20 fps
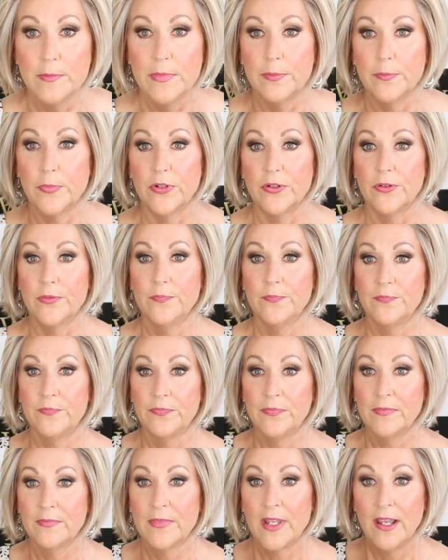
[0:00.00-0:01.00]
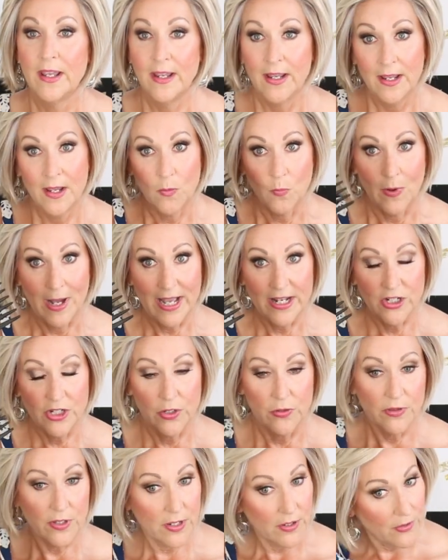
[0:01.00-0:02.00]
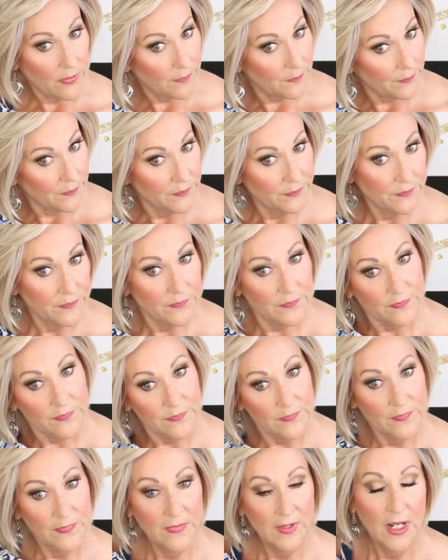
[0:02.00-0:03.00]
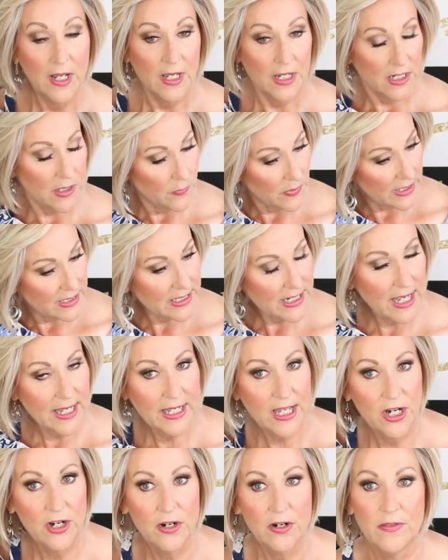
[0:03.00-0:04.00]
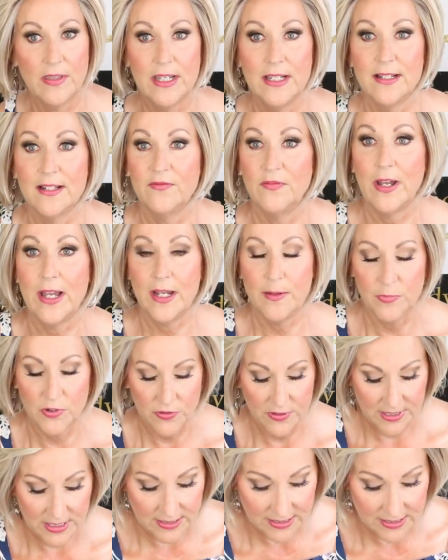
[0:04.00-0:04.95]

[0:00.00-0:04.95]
remember, wide tooth comb you want to take care of these fibers.